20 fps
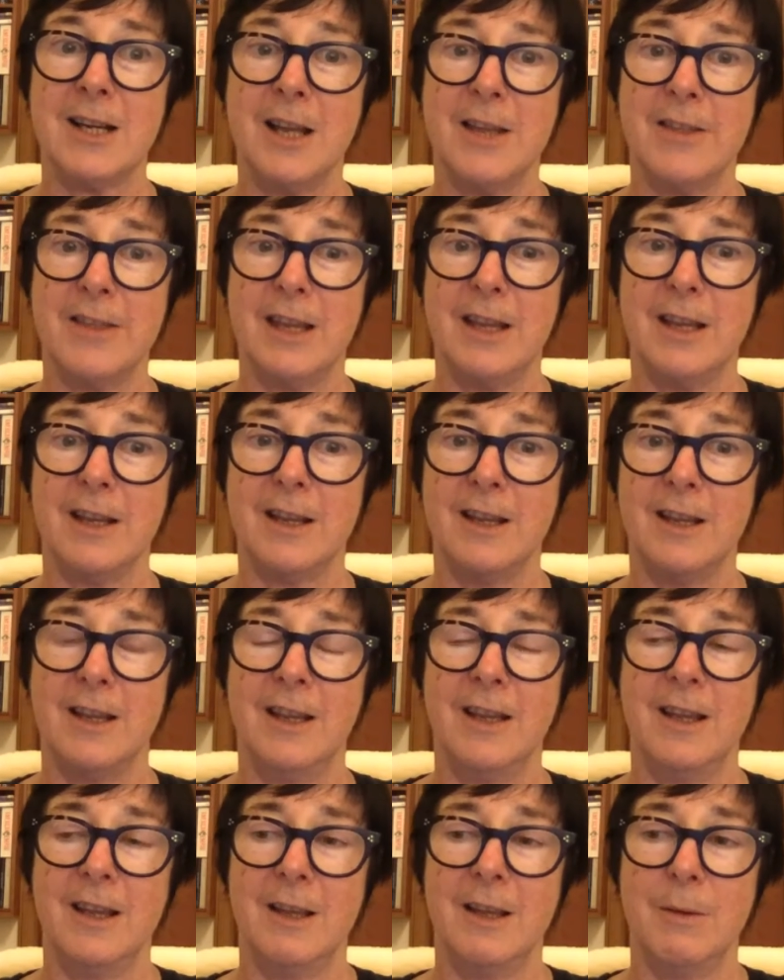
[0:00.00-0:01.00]
I think
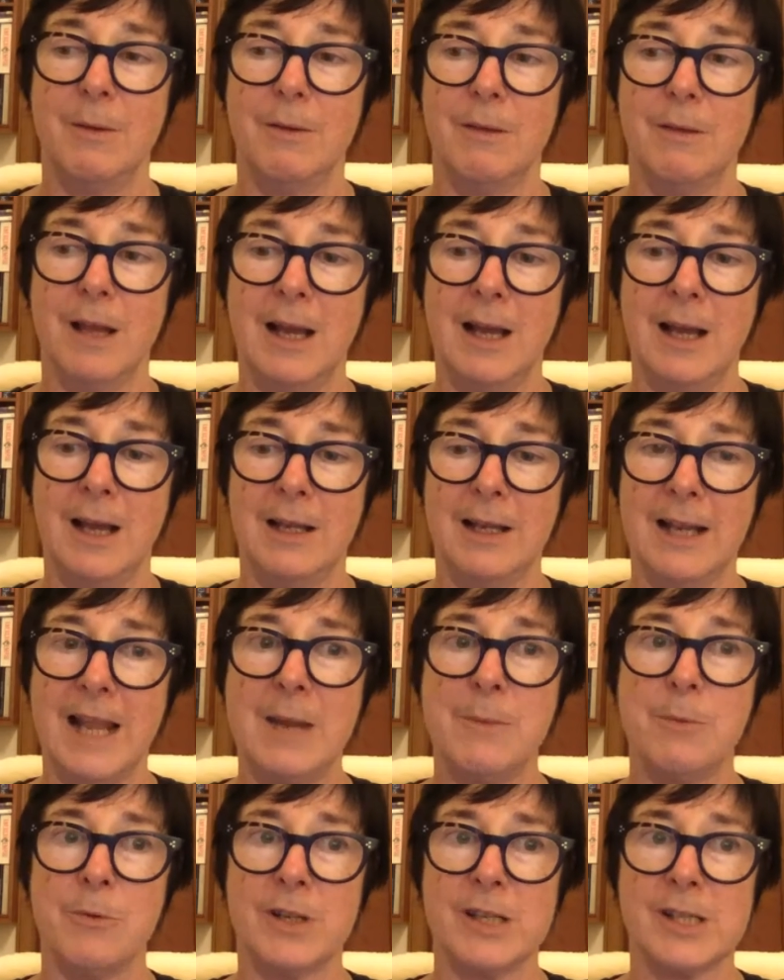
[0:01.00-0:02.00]
uh,
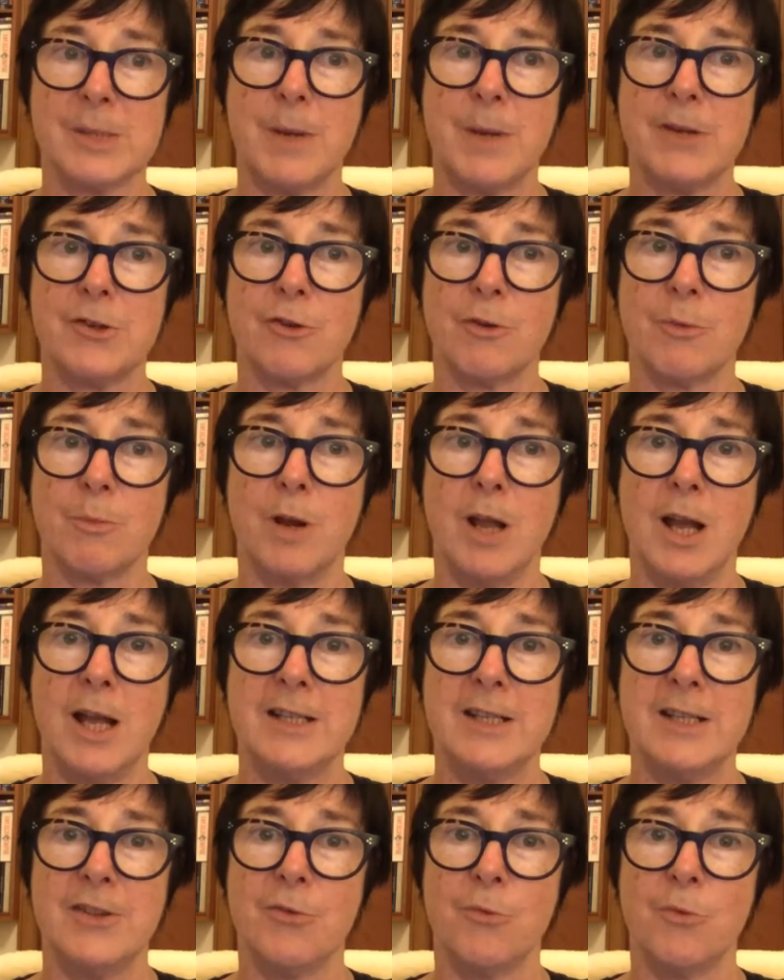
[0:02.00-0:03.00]
Labor and its budget reply
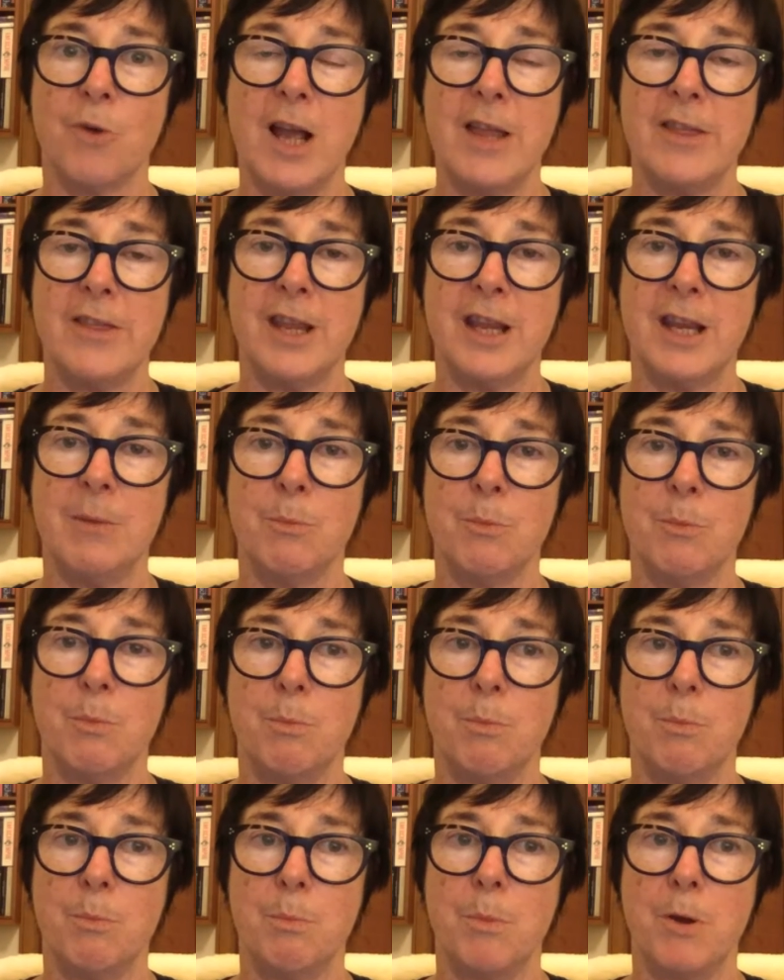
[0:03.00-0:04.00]
did the right thing in
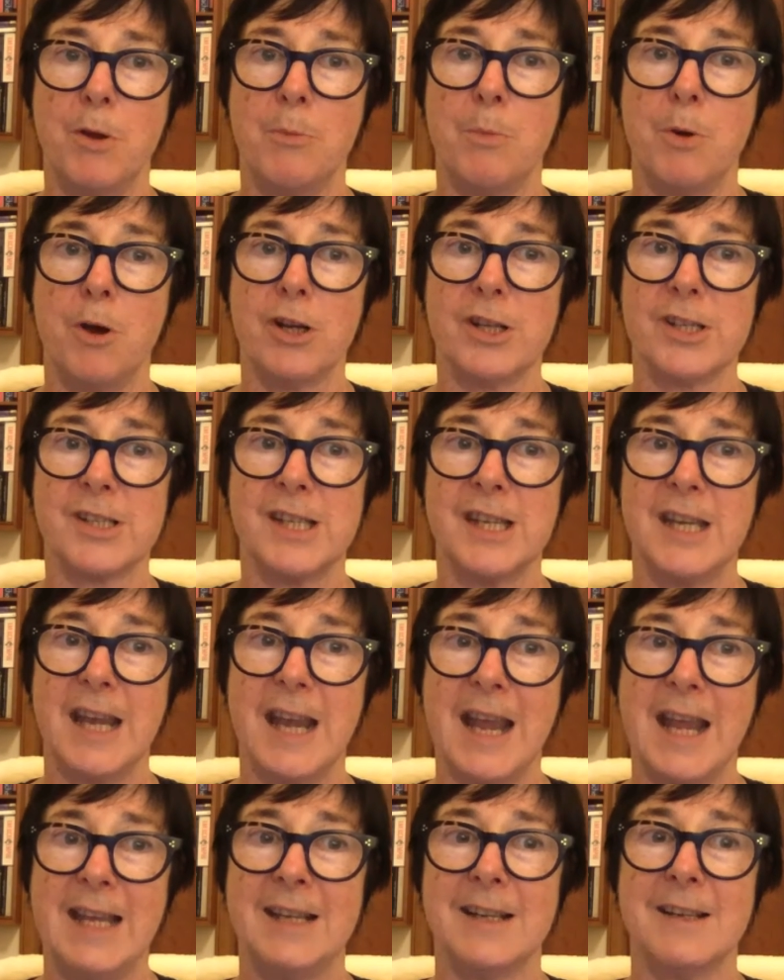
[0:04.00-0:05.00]
both policy
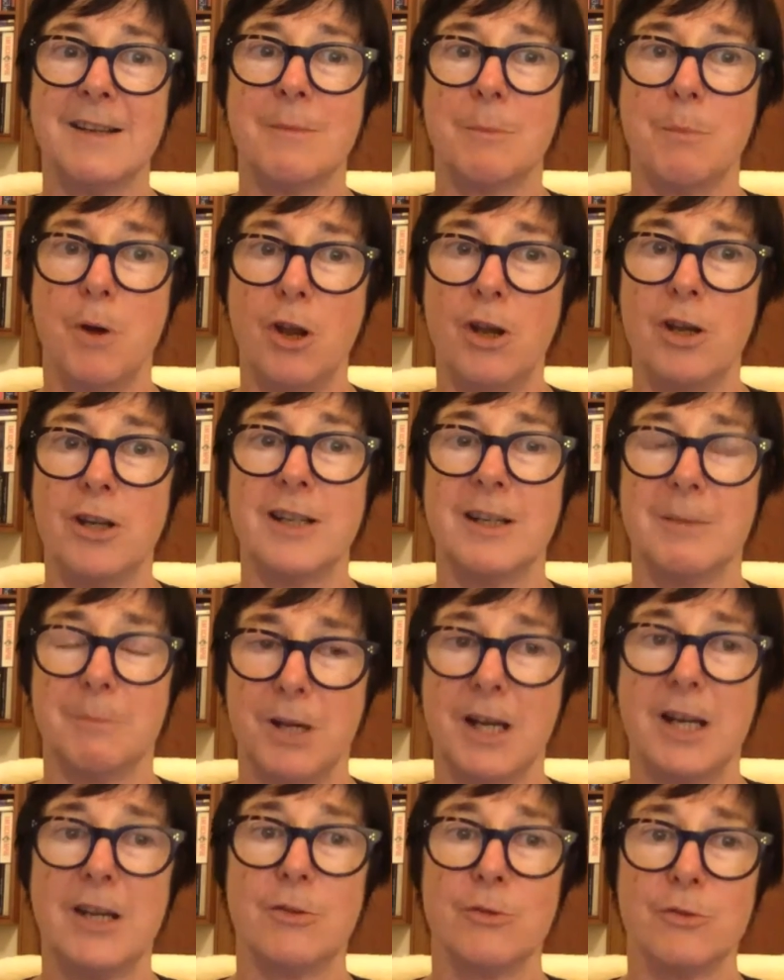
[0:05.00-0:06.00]
and pol
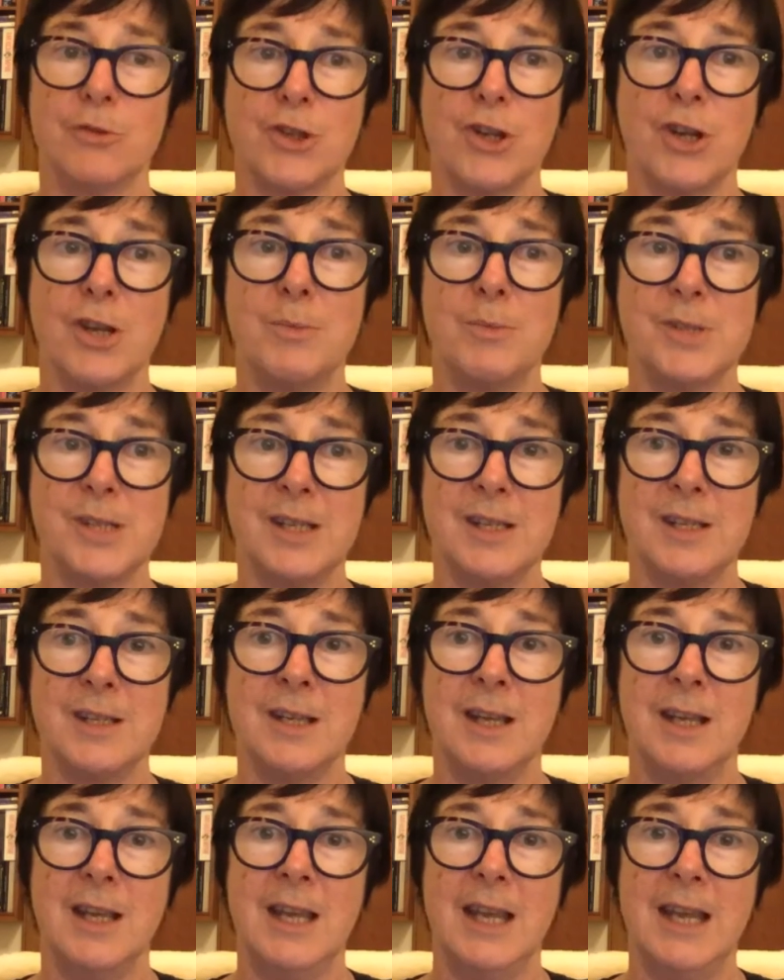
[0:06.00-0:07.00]
political terms in,
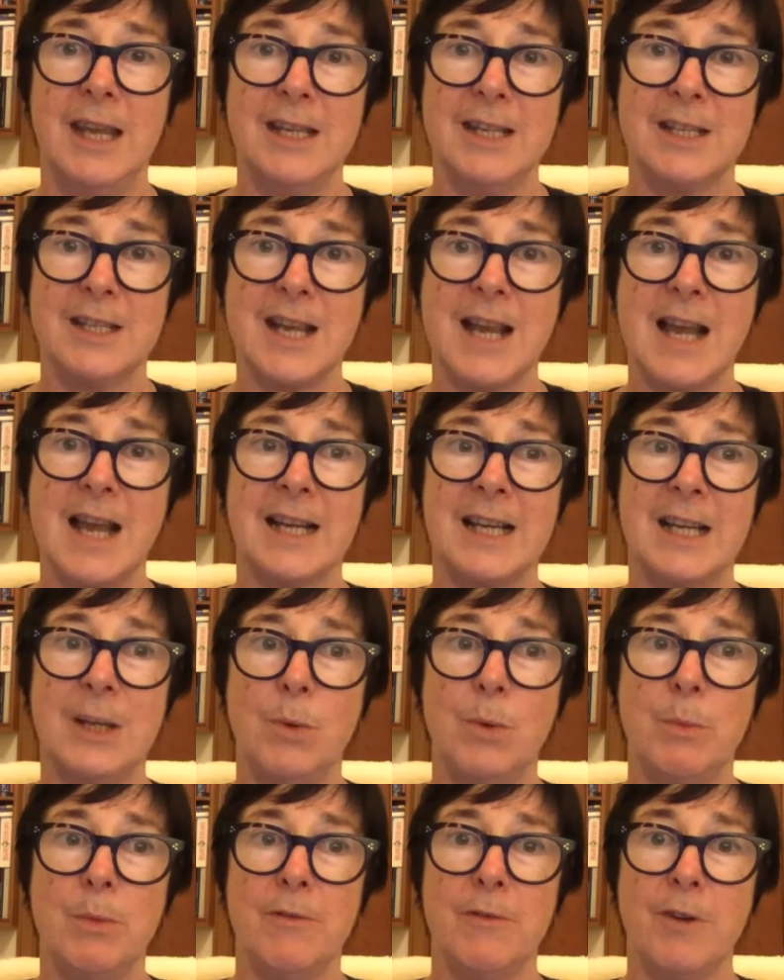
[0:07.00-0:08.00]
in targeting
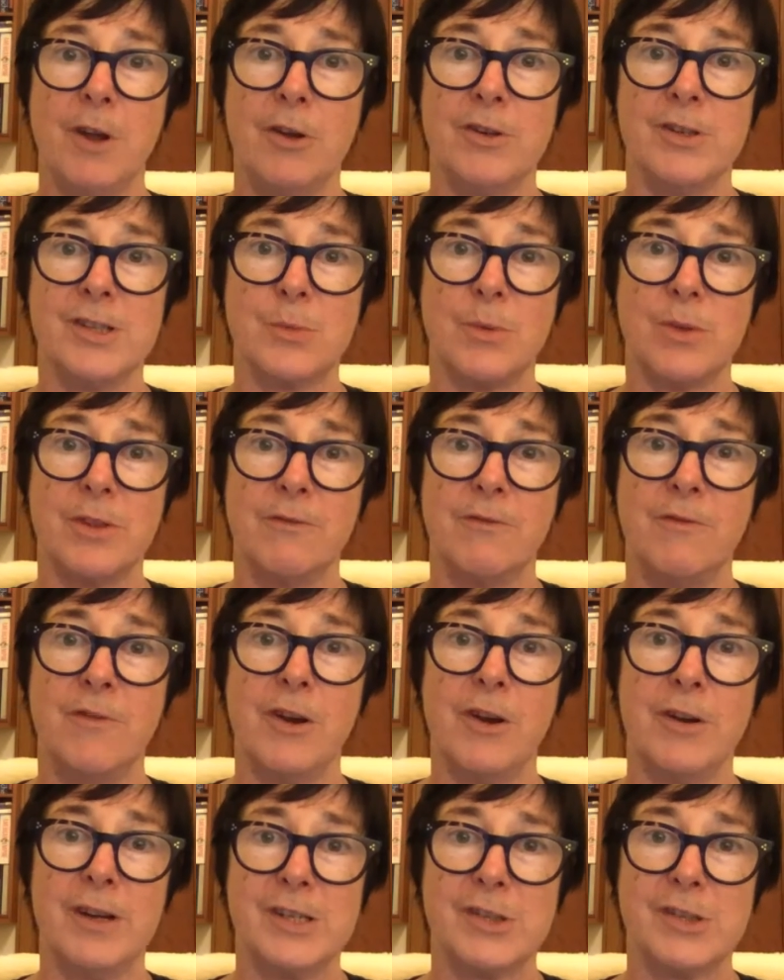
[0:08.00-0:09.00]
women voters with a
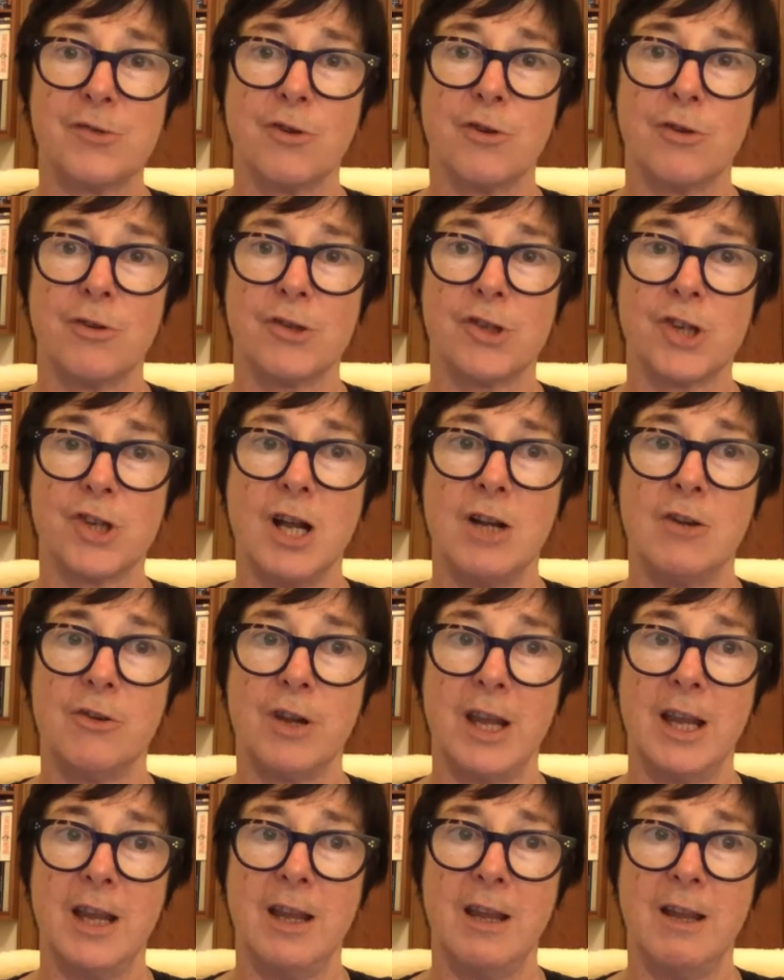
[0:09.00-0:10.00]
very strong
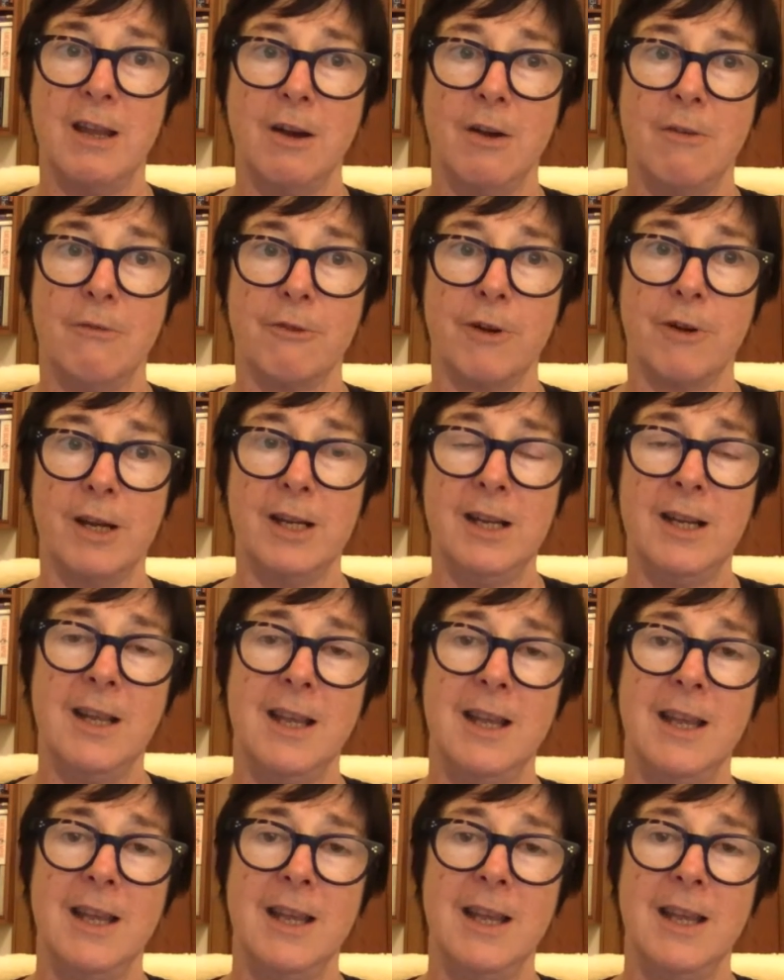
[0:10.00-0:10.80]
childcare offering.